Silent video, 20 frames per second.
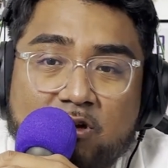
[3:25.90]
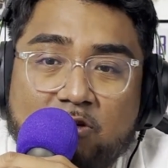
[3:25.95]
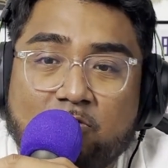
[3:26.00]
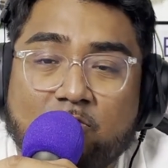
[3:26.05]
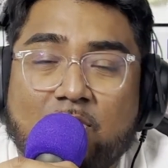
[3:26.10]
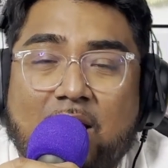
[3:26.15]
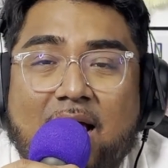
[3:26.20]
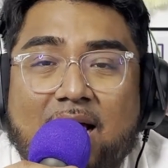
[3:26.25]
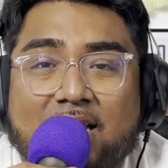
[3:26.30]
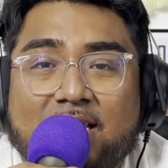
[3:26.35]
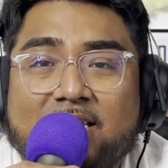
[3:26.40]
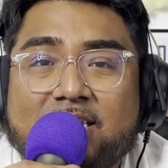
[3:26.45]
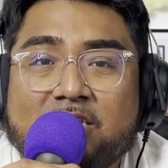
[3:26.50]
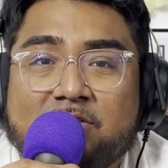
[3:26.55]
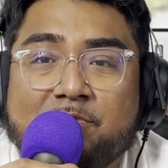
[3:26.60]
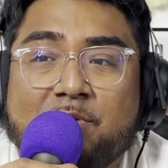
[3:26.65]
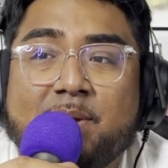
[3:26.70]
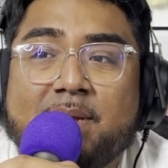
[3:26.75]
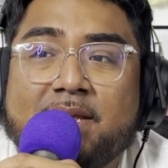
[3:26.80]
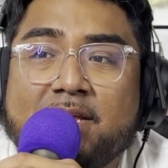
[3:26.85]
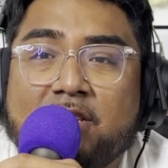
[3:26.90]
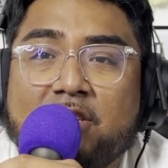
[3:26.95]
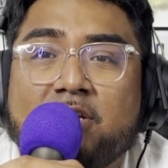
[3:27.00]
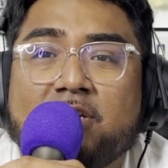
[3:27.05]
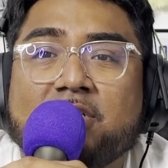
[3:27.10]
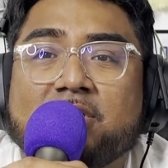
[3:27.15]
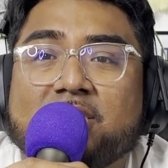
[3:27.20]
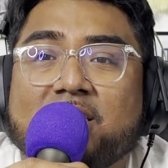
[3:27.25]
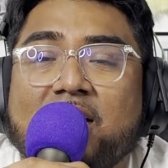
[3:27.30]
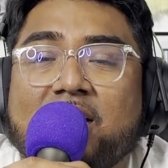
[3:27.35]
rallies where he
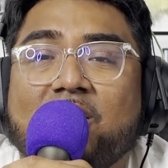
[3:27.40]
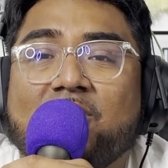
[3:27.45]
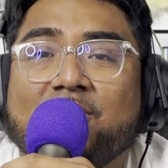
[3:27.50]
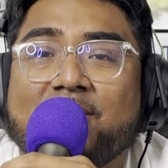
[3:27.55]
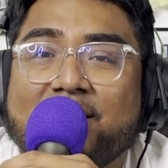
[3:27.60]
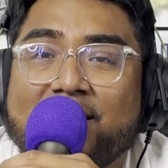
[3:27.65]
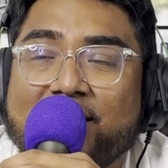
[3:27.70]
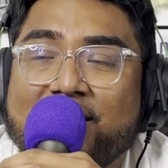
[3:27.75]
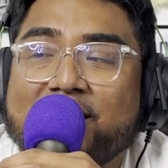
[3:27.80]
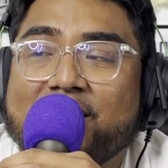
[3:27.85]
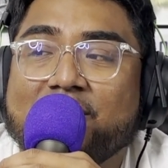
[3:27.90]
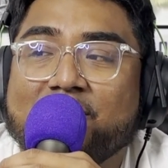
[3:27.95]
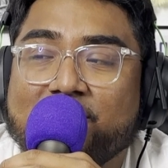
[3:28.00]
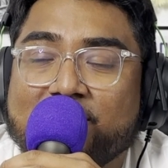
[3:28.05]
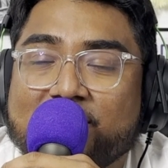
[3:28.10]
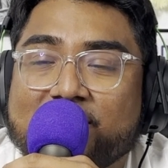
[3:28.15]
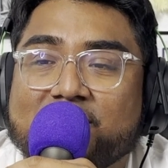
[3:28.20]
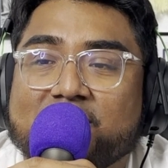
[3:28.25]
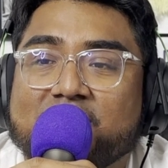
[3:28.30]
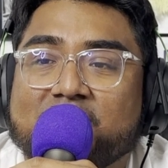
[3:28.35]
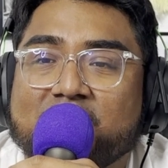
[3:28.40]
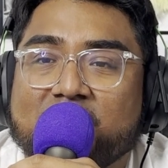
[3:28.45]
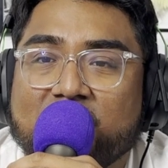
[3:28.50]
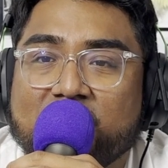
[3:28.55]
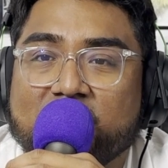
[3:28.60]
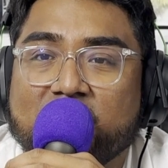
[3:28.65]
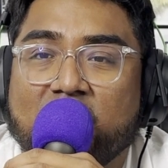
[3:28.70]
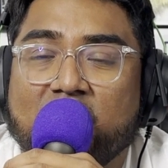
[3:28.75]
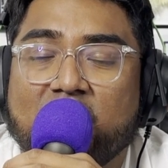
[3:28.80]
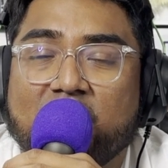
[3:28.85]
looks like, okay, you know, this is the
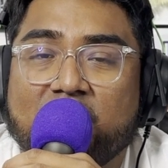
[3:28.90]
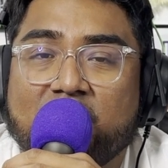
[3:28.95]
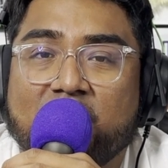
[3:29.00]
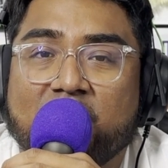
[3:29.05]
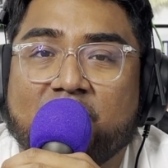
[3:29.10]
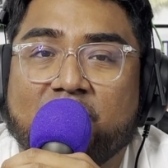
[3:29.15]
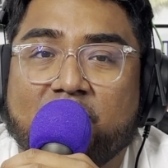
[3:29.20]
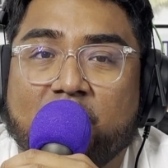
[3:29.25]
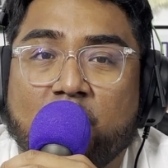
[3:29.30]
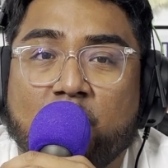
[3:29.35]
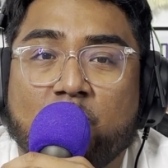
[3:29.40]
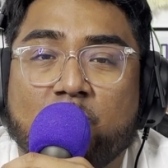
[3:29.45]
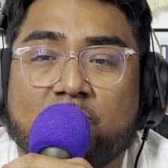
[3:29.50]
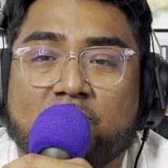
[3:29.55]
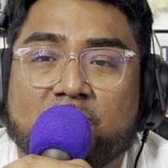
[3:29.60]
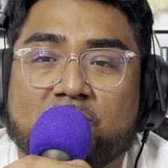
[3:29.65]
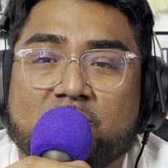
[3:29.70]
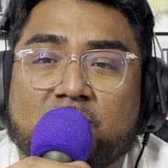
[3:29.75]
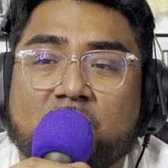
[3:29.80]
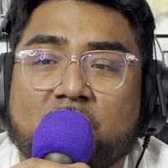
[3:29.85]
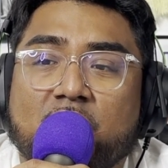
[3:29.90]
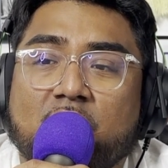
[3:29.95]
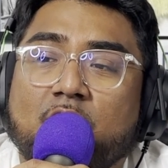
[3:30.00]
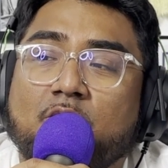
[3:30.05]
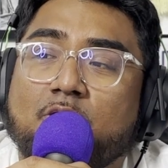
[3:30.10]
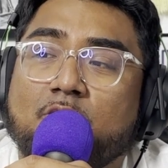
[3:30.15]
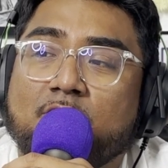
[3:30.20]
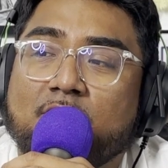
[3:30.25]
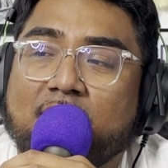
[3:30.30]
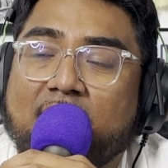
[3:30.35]
Nadal of old,
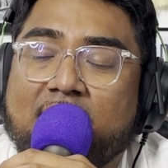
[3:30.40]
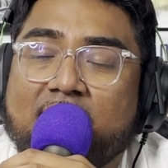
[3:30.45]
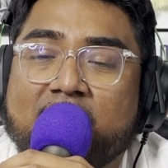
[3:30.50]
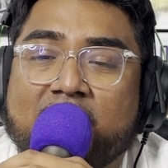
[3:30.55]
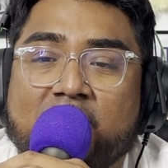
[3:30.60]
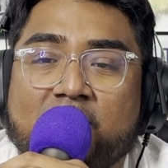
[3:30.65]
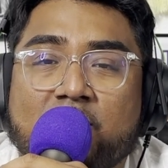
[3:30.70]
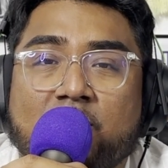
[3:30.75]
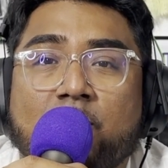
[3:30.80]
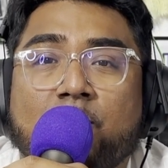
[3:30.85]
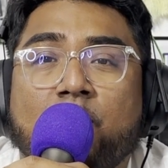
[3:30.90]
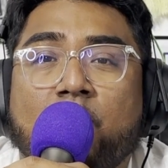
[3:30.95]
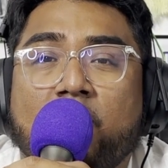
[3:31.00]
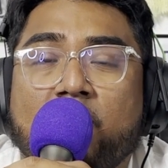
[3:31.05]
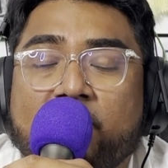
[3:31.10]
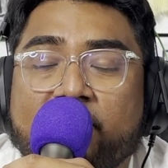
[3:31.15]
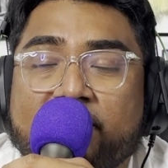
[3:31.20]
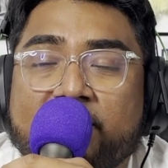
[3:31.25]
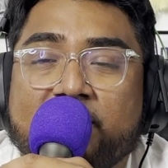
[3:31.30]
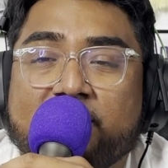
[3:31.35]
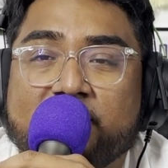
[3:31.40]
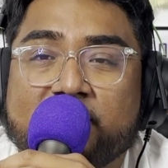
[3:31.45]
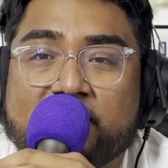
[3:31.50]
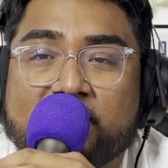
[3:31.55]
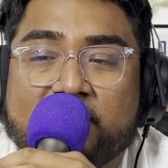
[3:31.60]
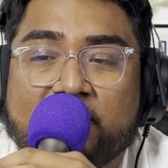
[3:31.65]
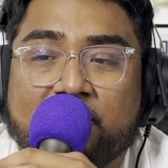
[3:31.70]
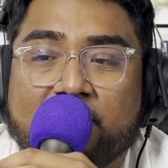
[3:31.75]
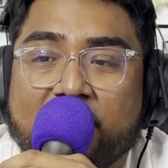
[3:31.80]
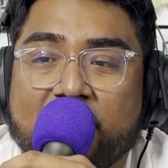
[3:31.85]
or like, you know, part of him is
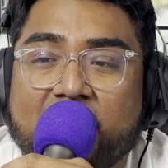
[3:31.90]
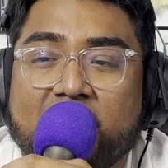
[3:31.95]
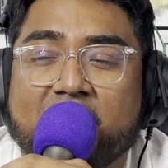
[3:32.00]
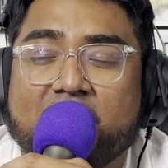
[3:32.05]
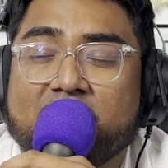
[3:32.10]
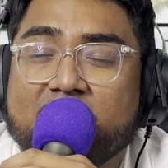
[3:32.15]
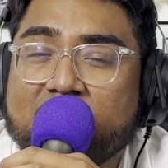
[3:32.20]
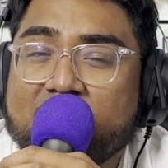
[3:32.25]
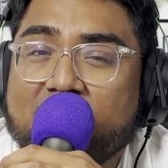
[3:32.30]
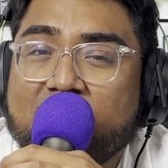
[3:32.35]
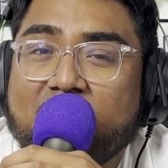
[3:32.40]
still there.